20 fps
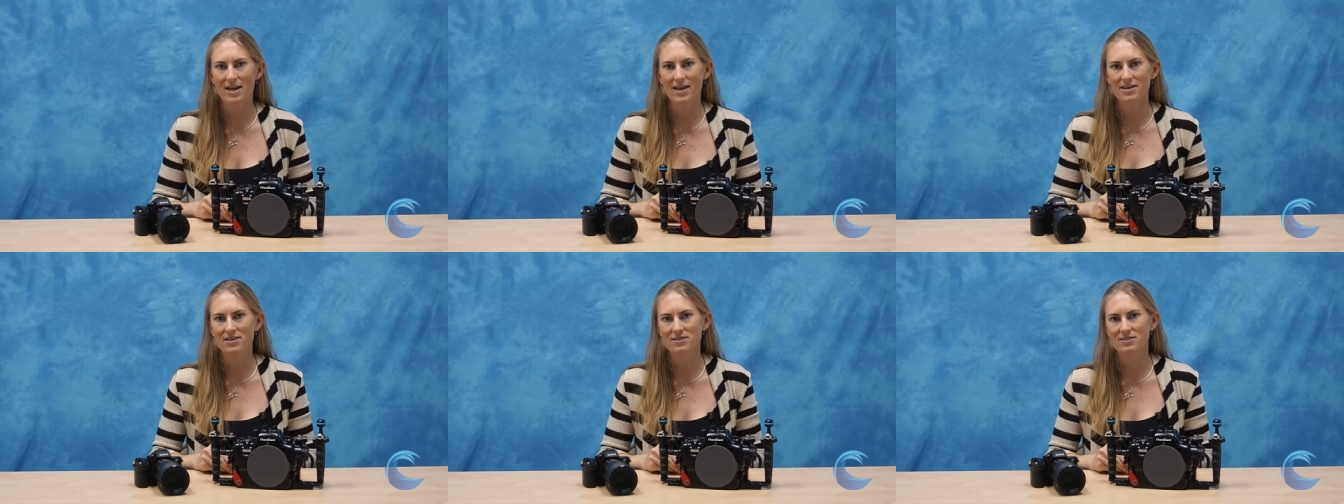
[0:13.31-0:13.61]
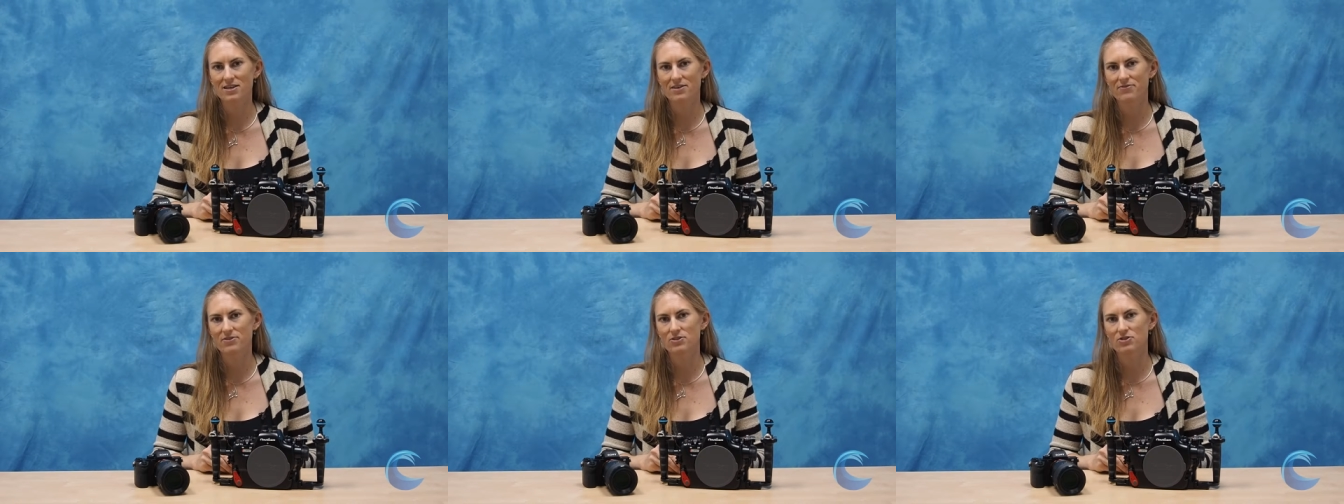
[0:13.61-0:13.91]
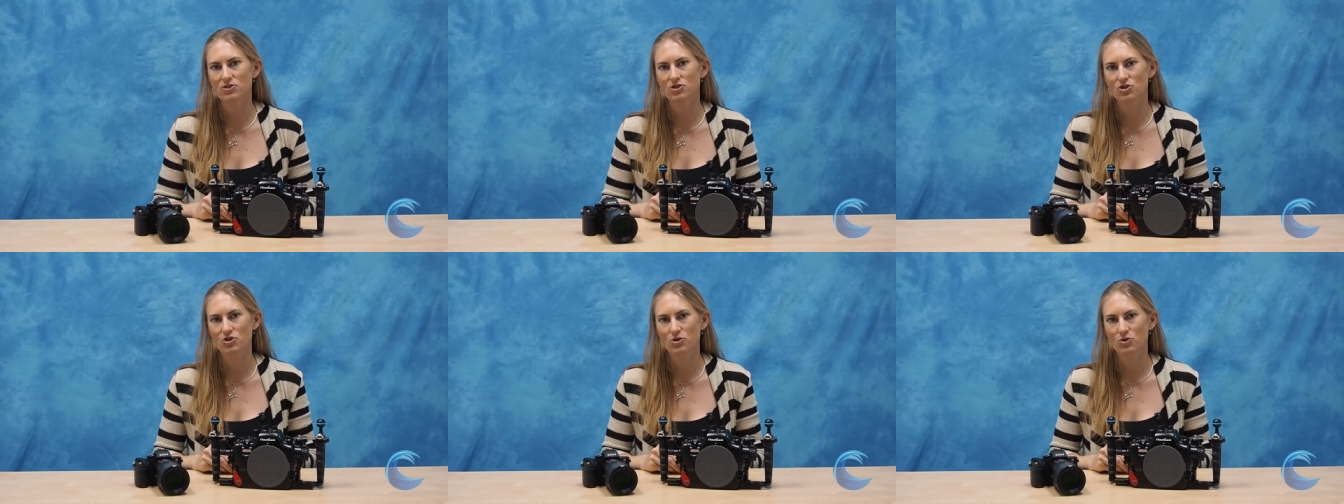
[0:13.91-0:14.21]

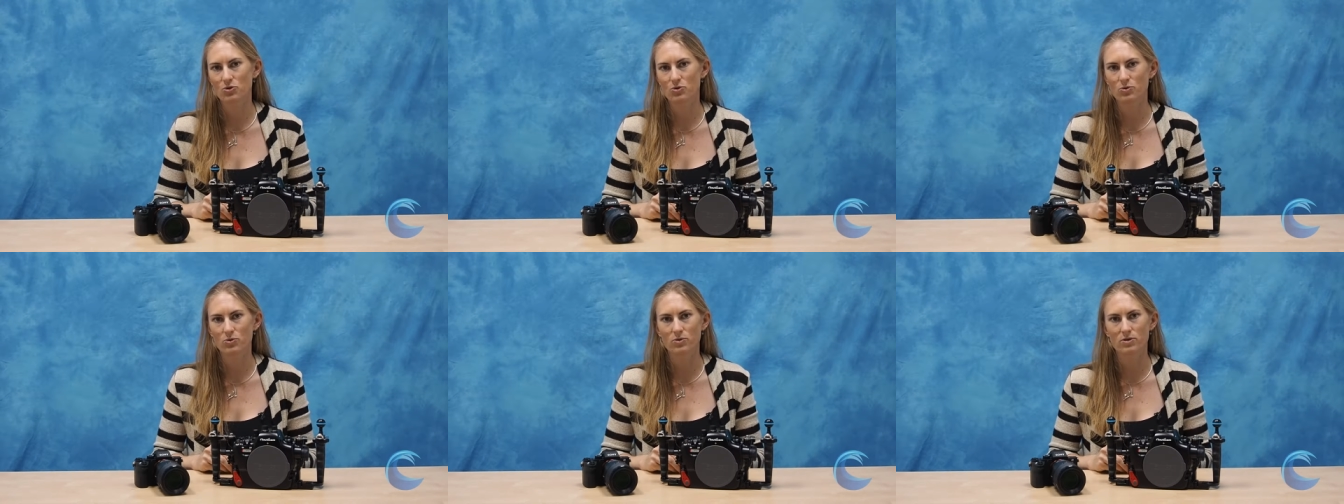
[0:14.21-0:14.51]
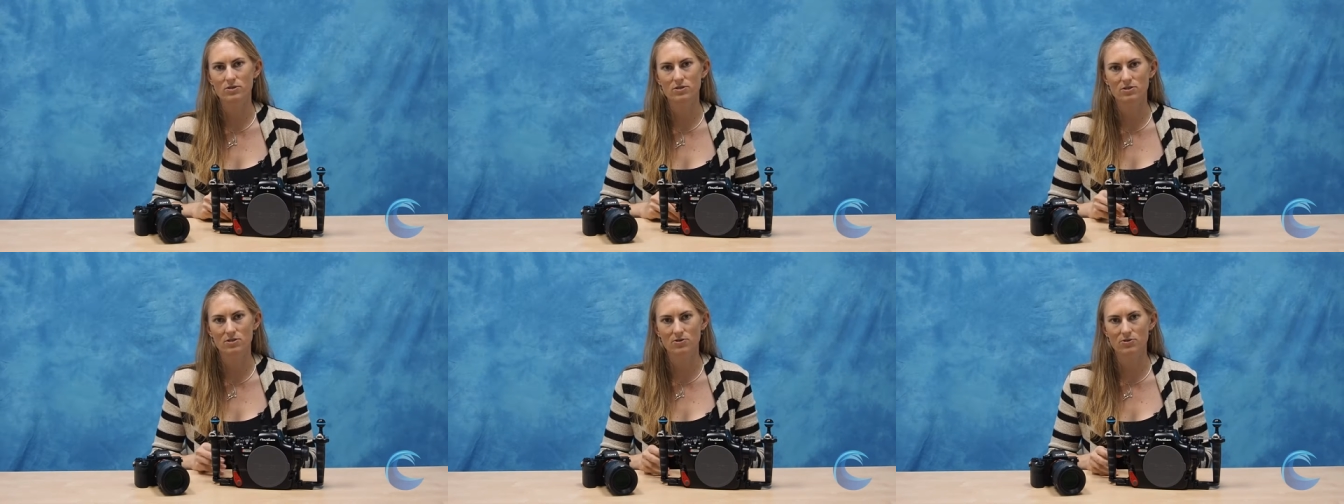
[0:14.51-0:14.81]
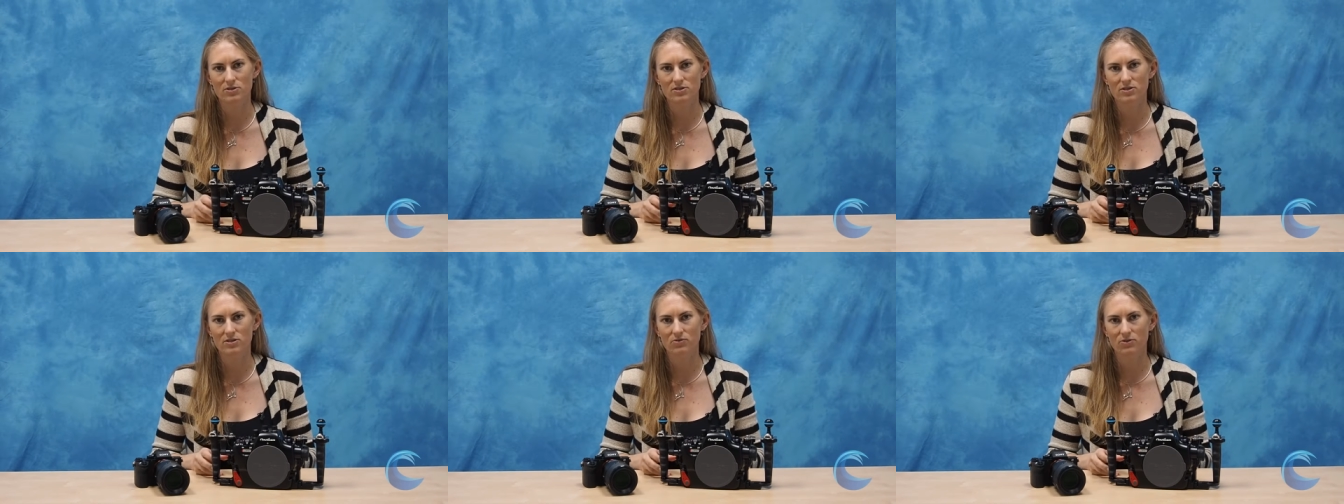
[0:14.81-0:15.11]
A7 II
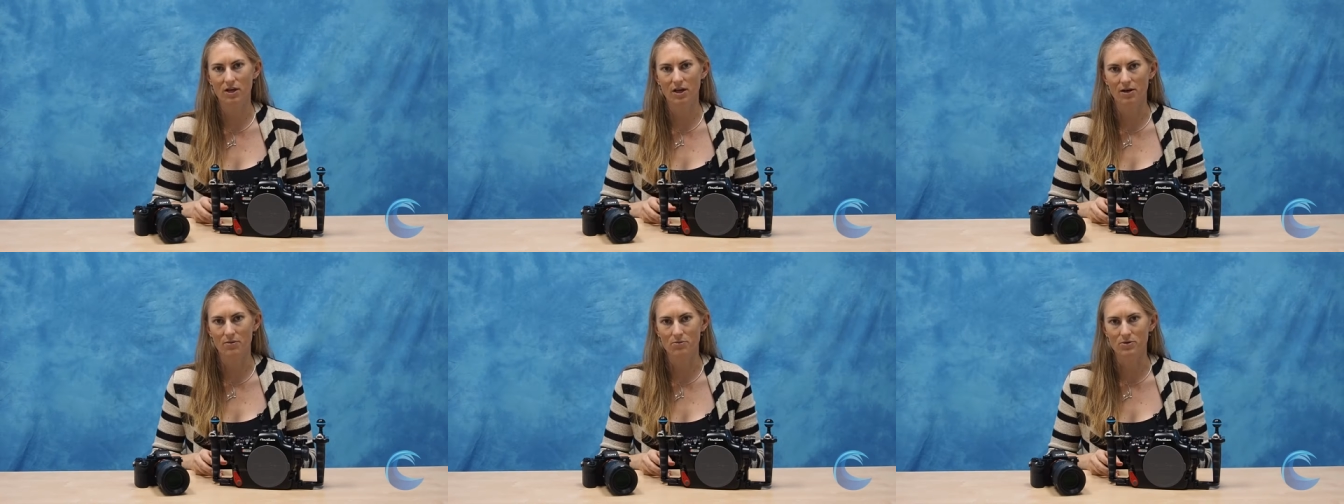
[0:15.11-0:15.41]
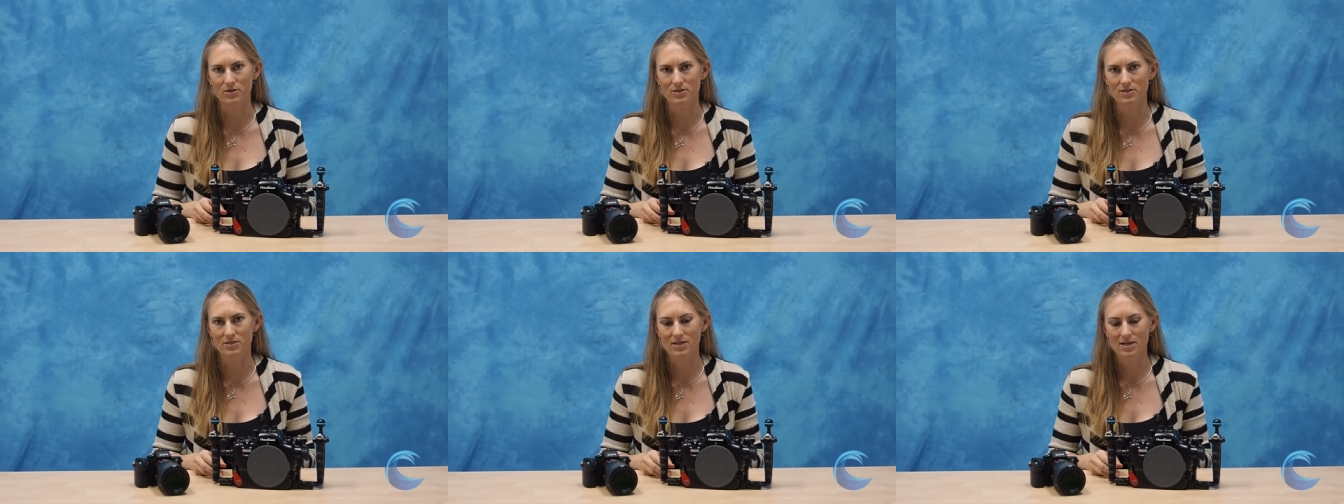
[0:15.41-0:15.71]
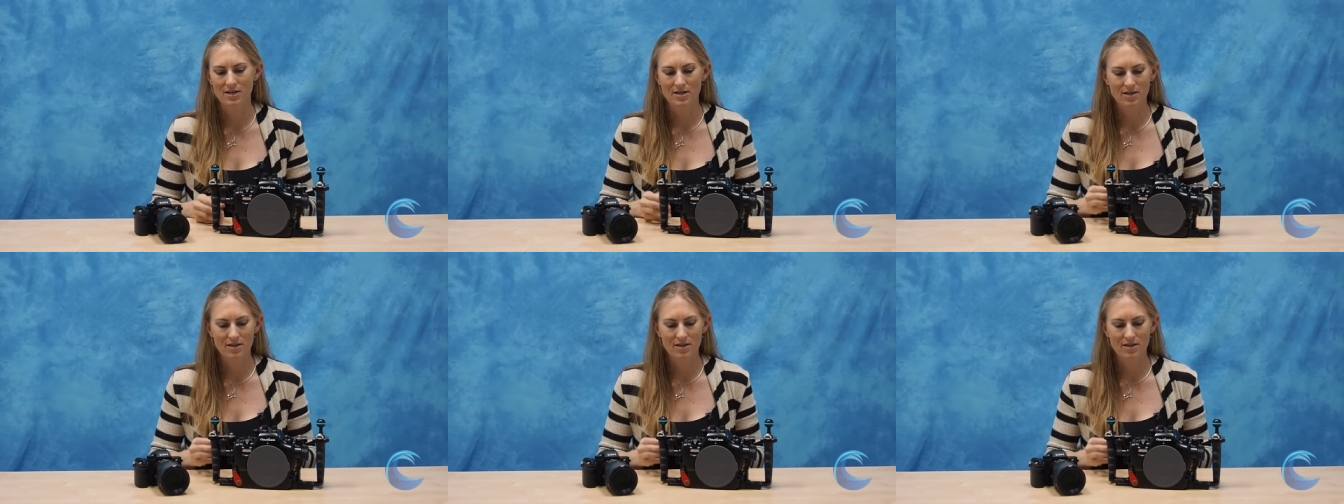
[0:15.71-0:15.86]
series of cameras.